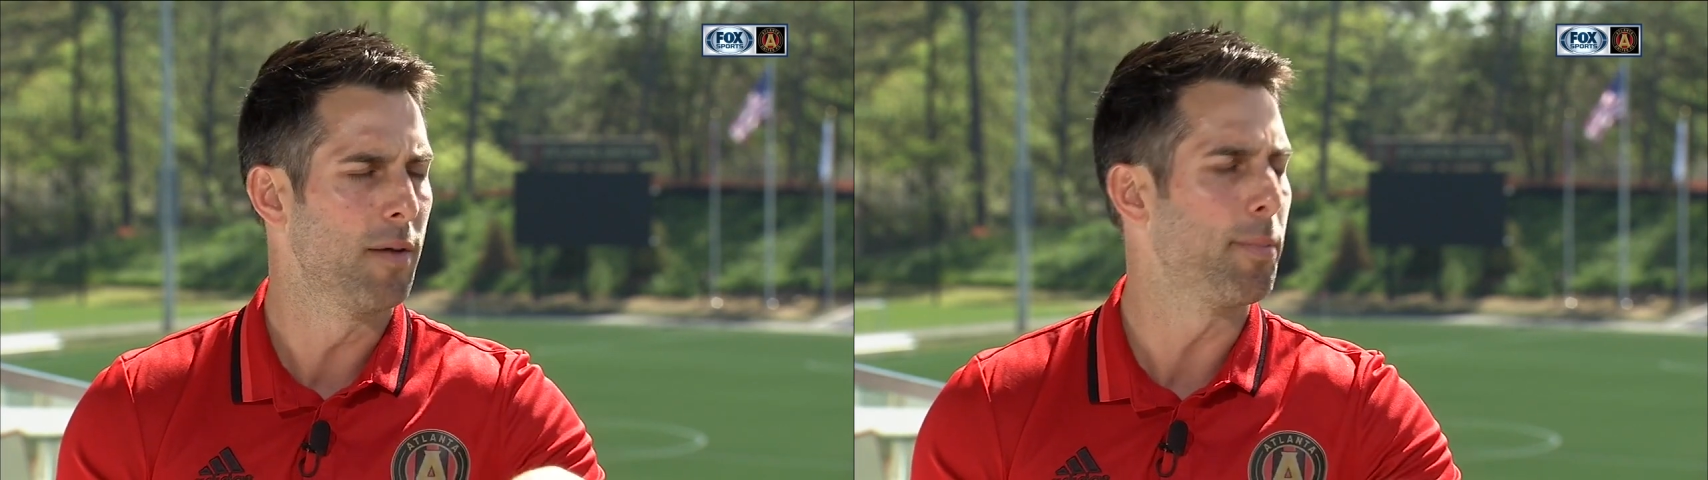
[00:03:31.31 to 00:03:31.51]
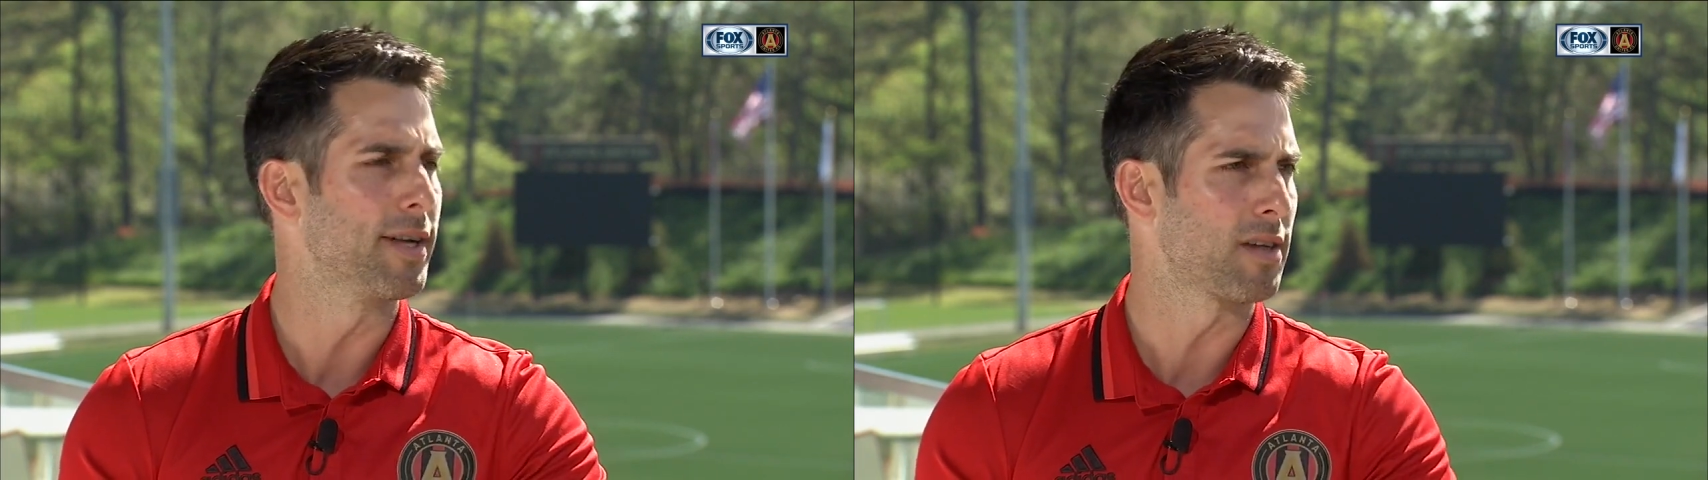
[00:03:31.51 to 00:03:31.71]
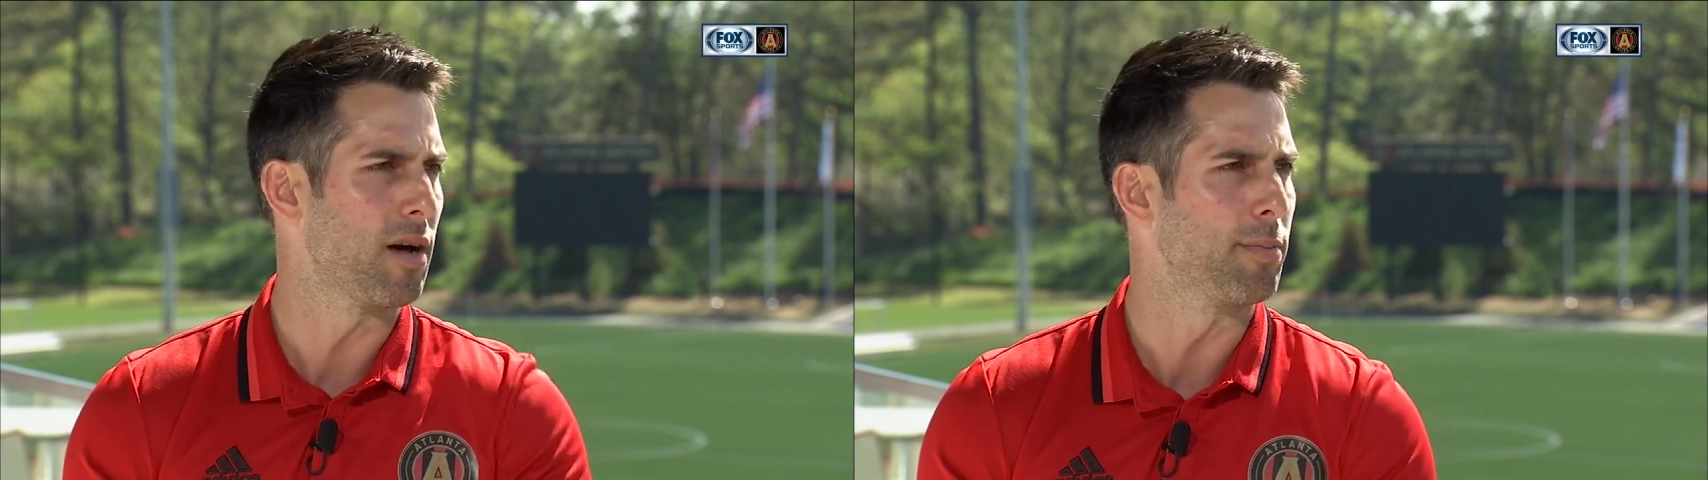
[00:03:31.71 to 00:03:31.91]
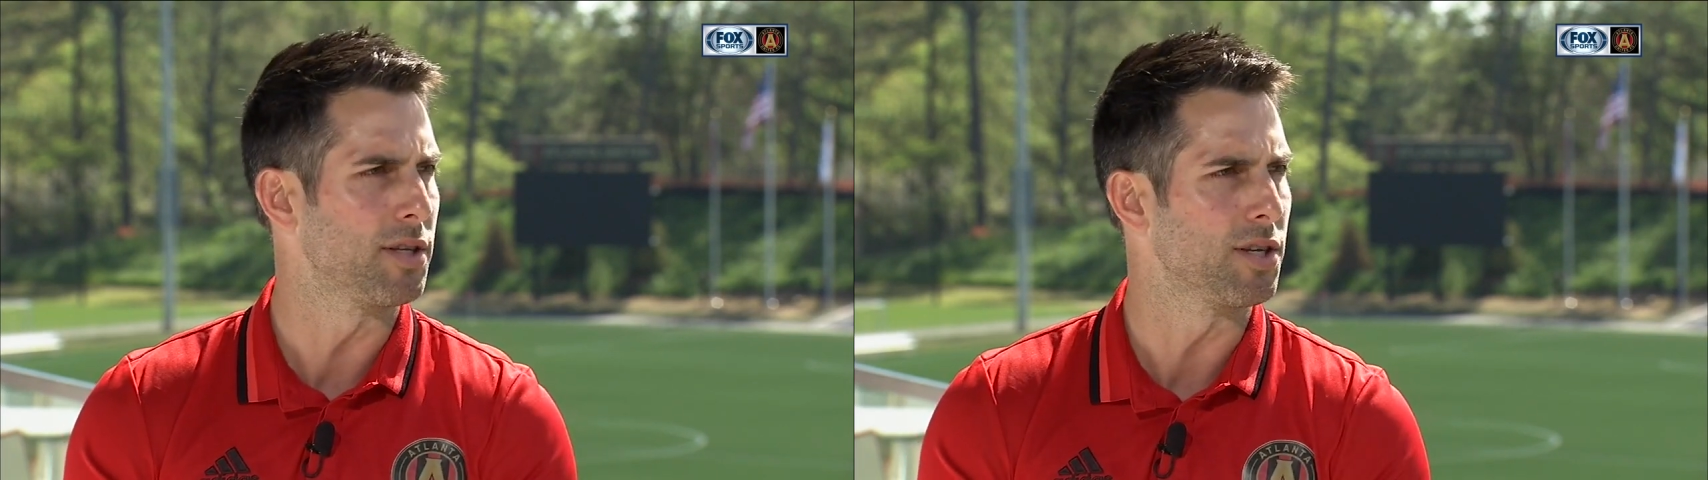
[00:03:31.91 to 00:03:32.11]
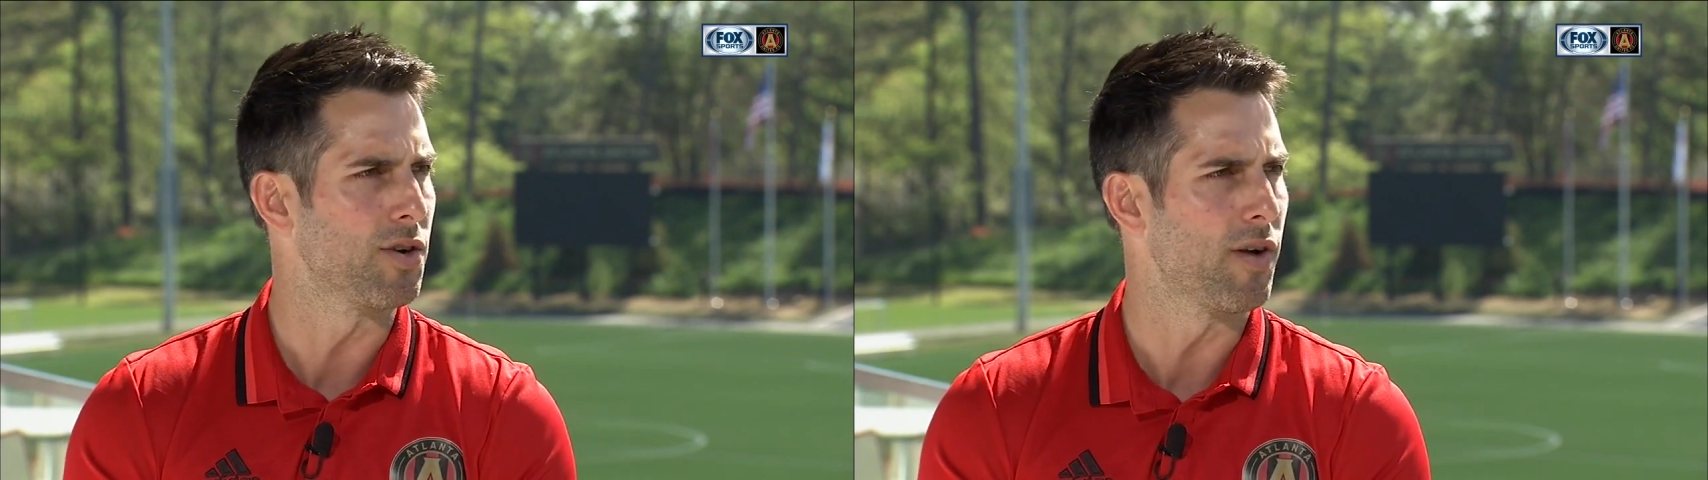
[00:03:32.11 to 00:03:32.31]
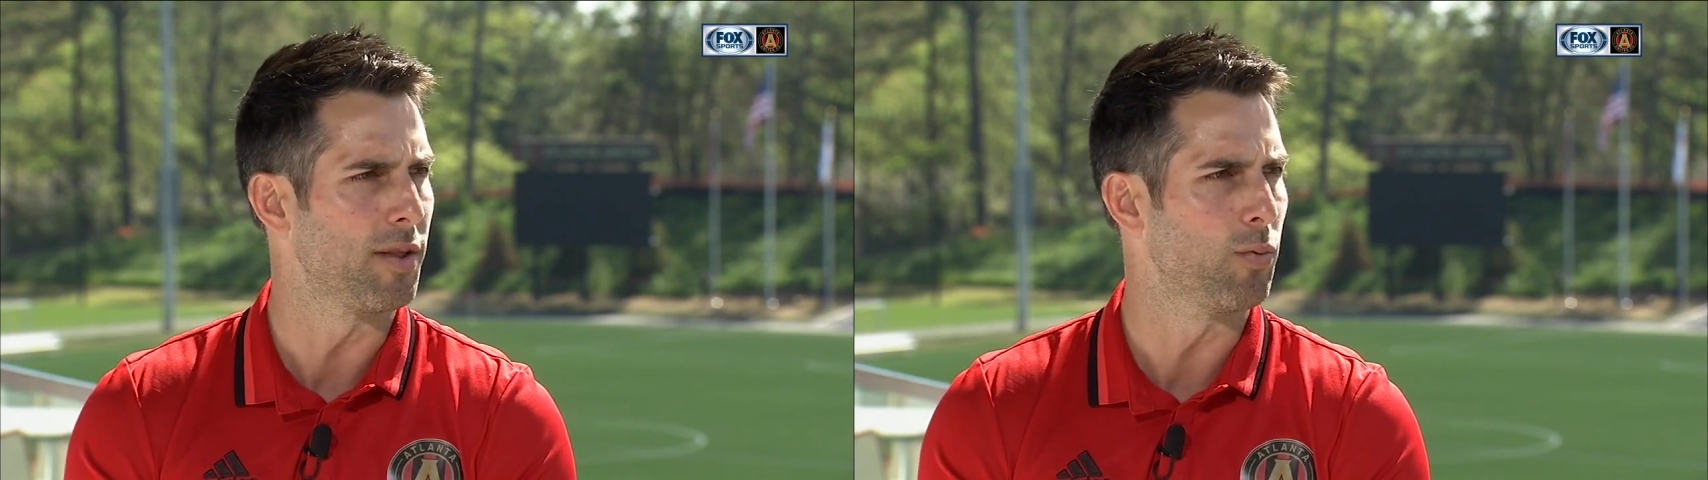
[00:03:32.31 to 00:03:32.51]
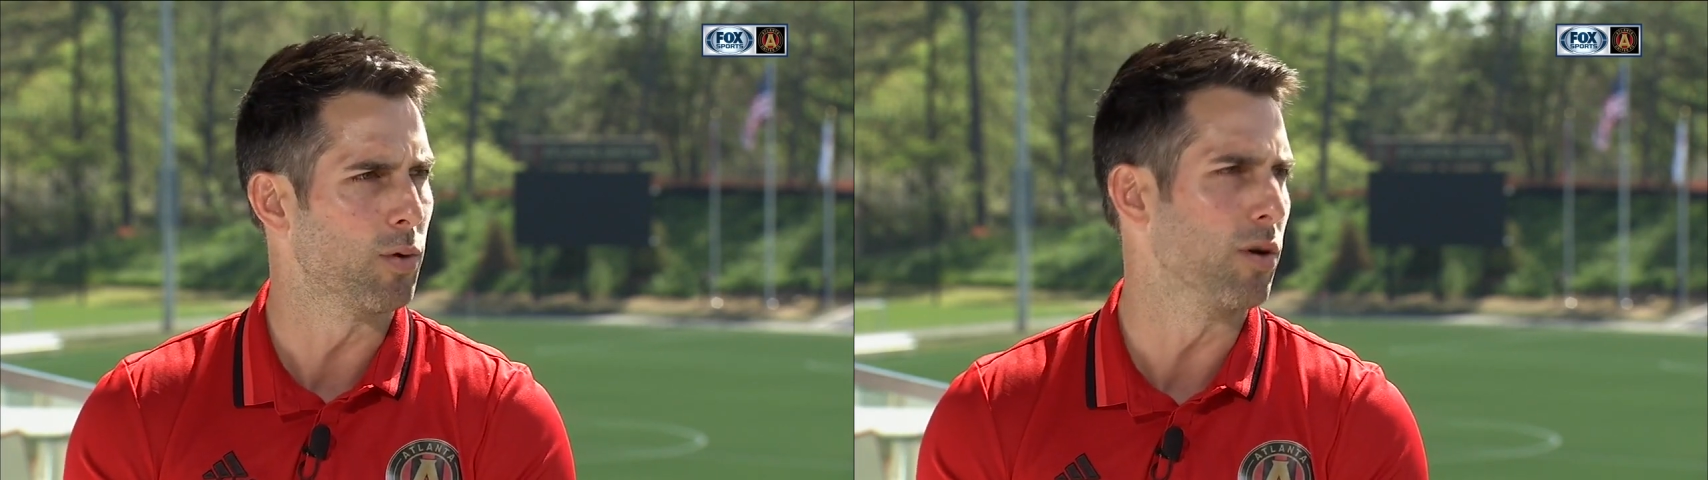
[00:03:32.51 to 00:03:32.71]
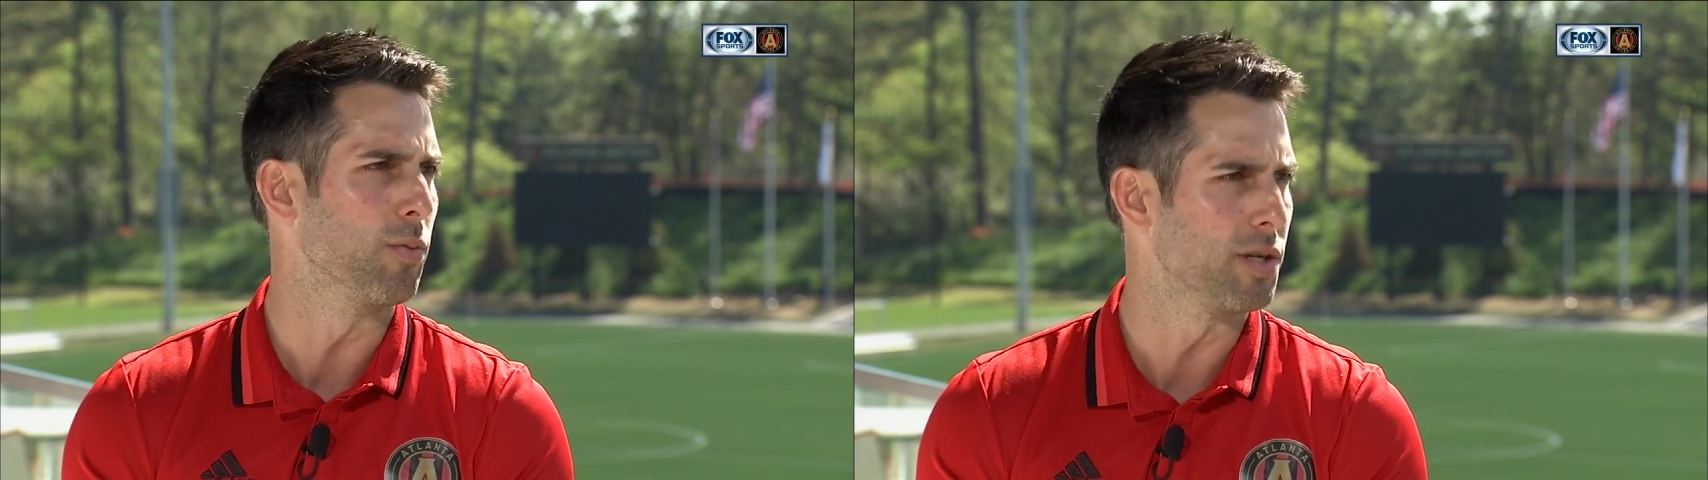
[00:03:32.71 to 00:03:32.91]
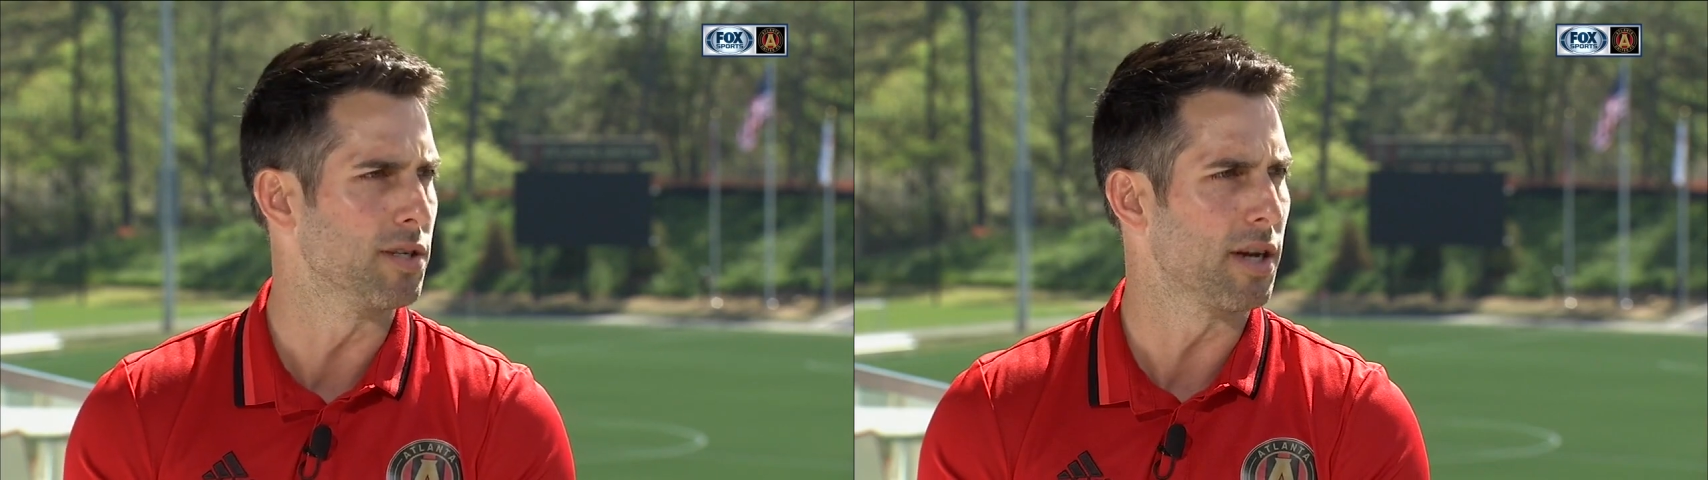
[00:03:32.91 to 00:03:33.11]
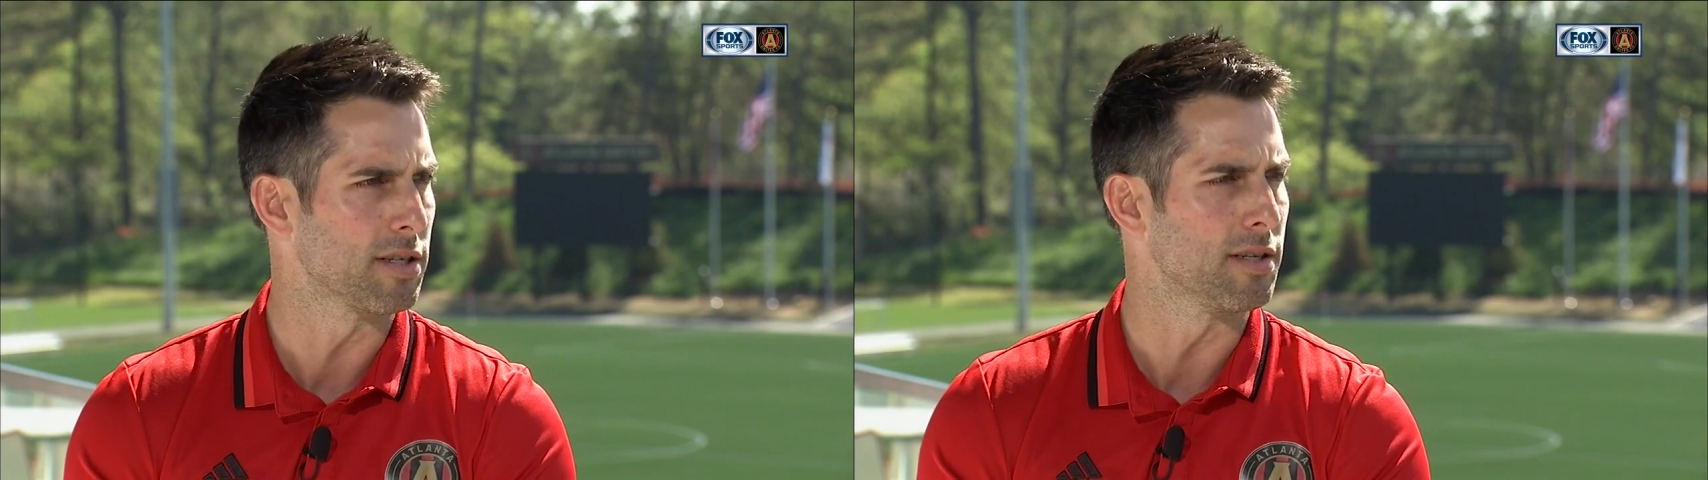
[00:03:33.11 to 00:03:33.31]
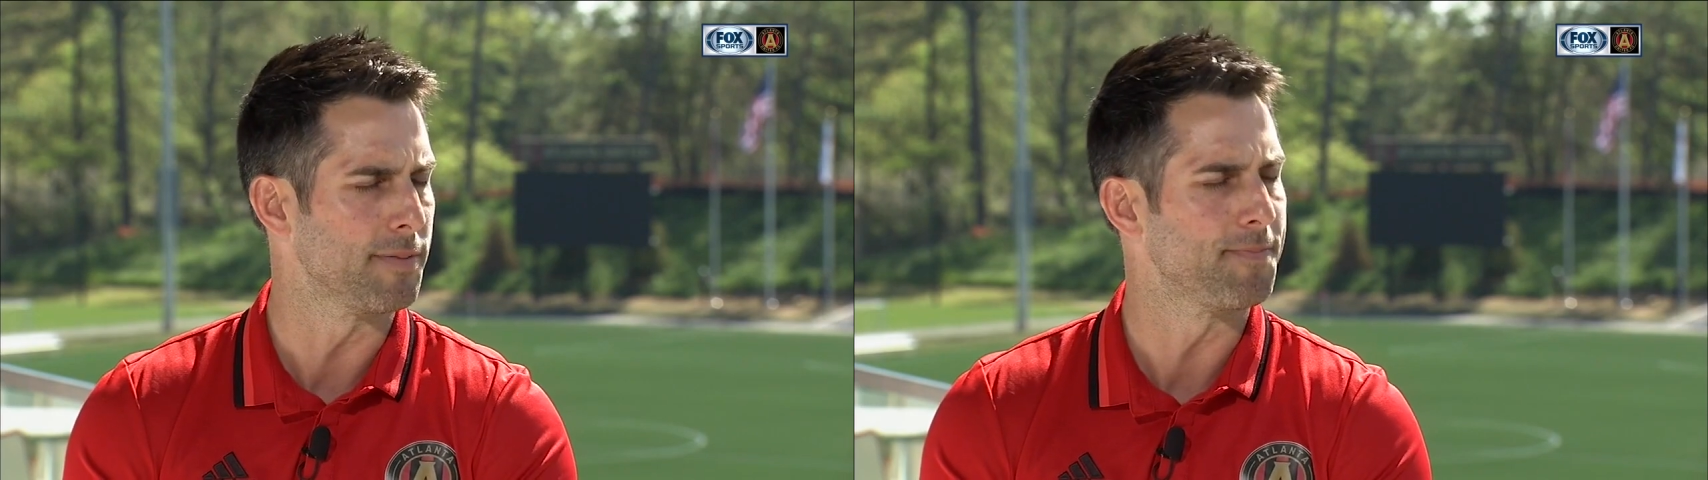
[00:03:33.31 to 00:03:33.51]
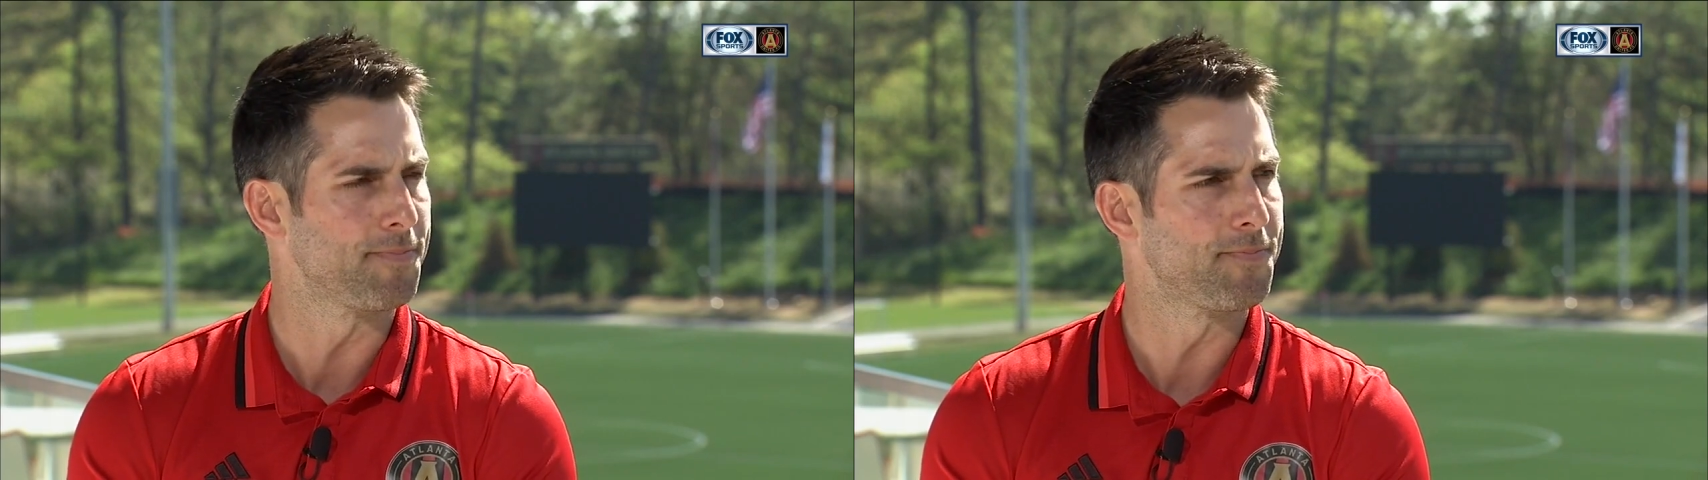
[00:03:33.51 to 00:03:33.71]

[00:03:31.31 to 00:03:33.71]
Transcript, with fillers: best competition around the world, which is excellent.